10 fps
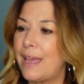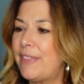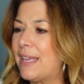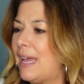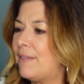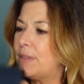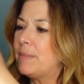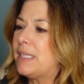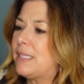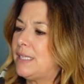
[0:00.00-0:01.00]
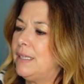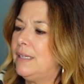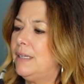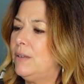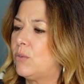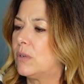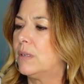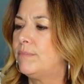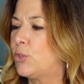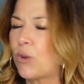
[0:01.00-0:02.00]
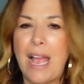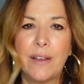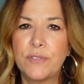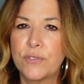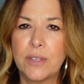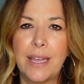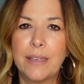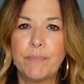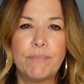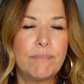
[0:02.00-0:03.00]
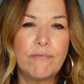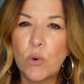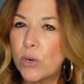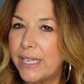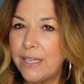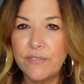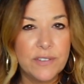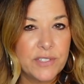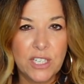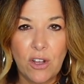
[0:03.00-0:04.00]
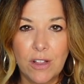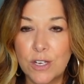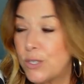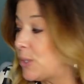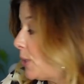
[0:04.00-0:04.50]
I think I have them listed or draft for like forty, fifty dollars.